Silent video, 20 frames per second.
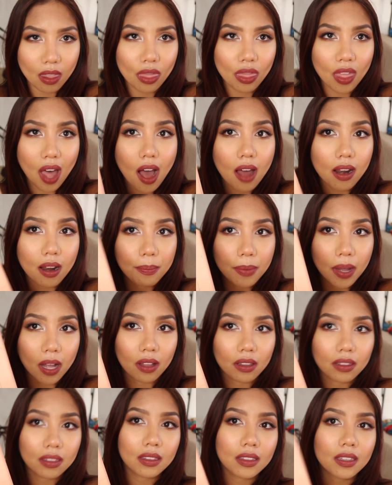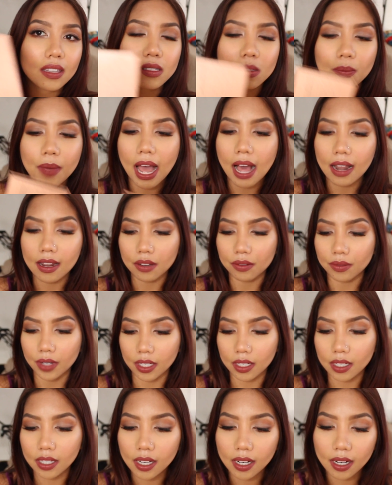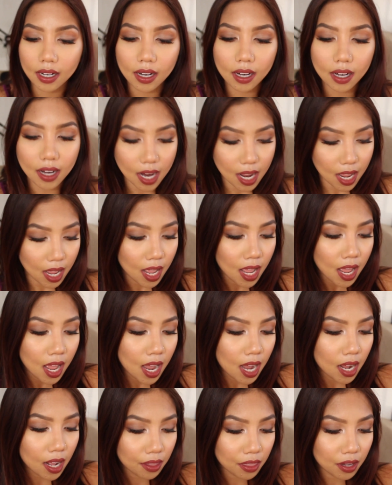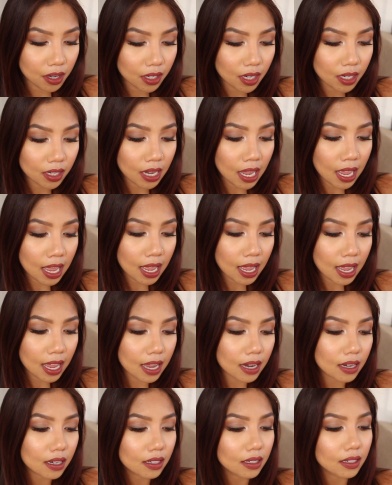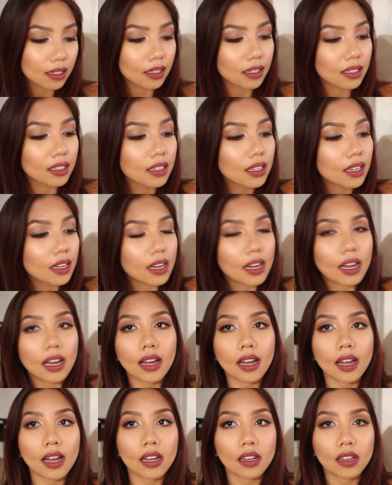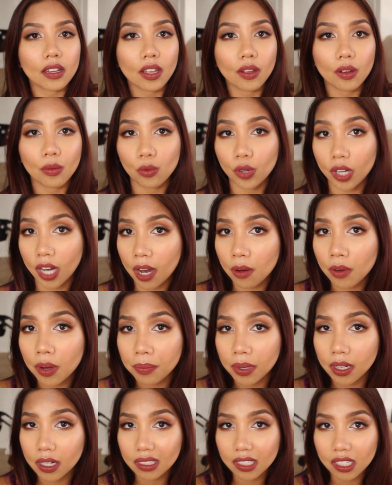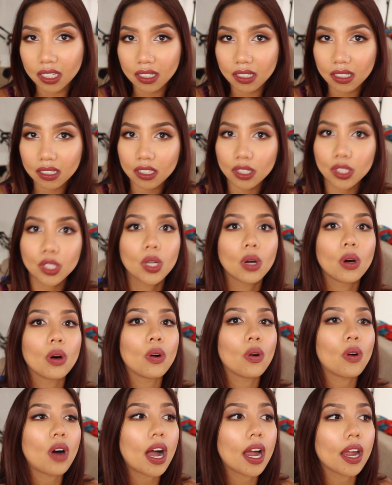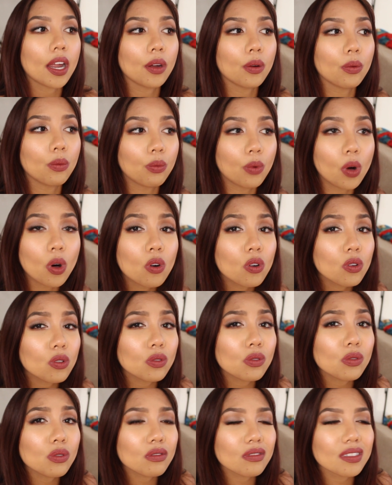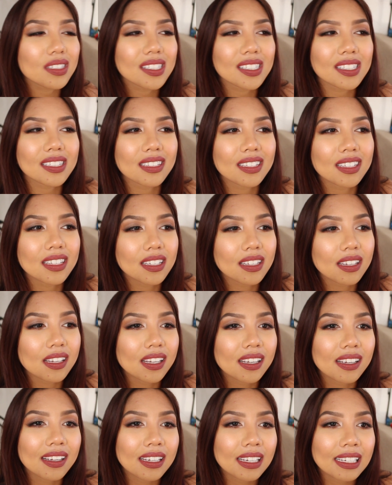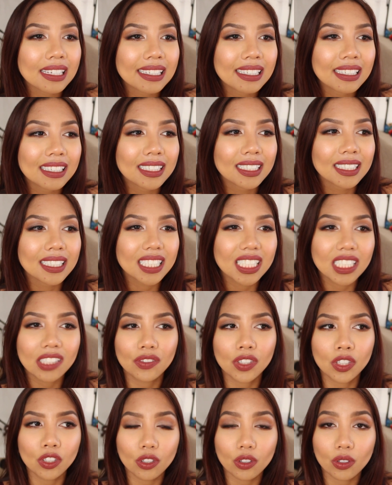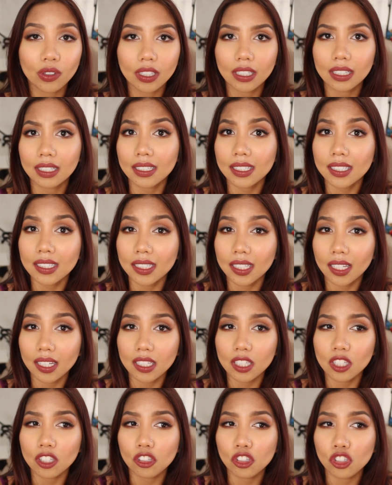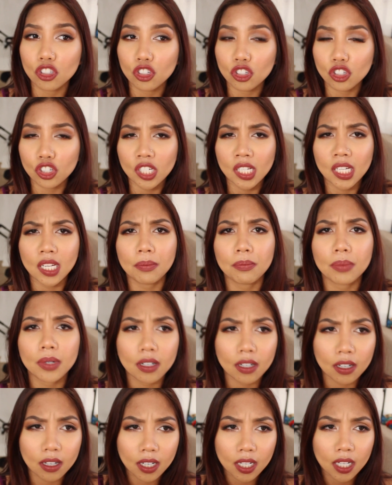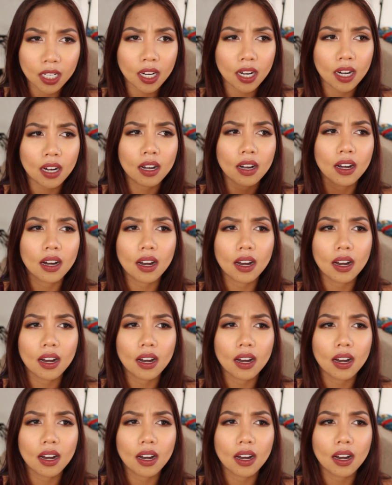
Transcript: thought about this palette right here. Other than that, would I repurchase? No, I won't, even though it is cheaper.